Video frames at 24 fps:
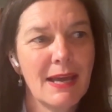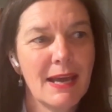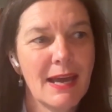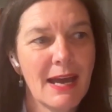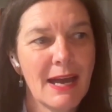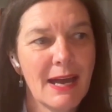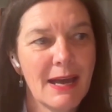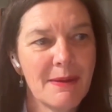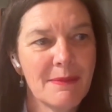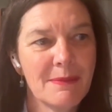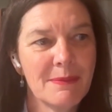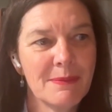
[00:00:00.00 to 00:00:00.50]

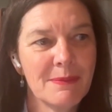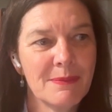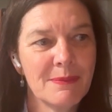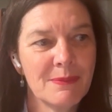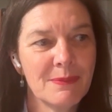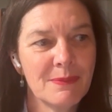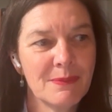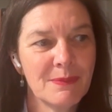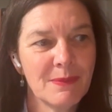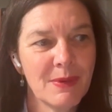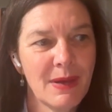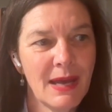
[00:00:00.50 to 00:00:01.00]

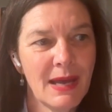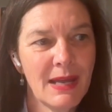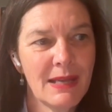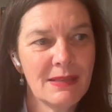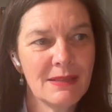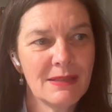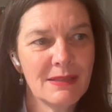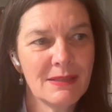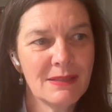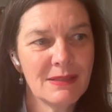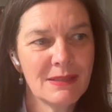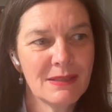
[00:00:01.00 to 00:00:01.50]
and
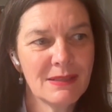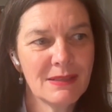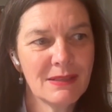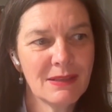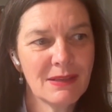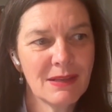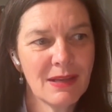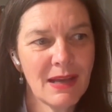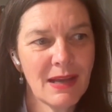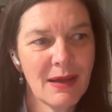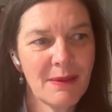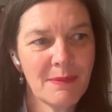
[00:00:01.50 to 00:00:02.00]

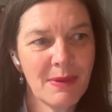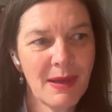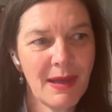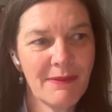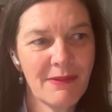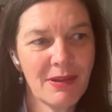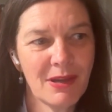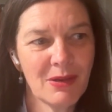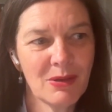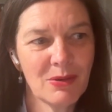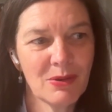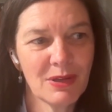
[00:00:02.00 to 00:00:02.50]

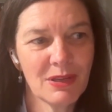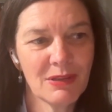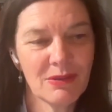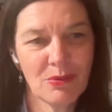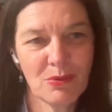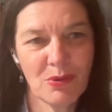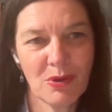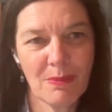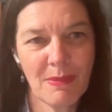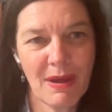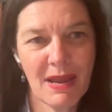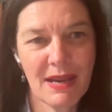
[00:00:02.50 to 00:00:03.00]
having a look at
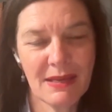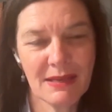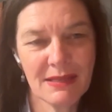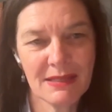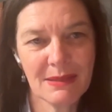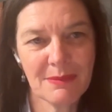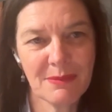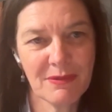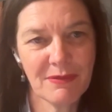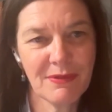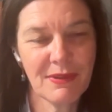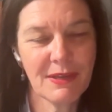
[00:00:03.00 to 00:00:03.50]
automating
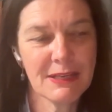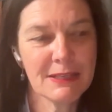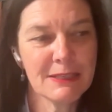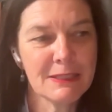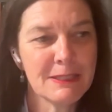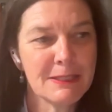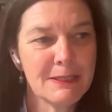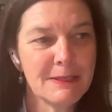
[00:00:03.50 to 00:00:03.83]
some of the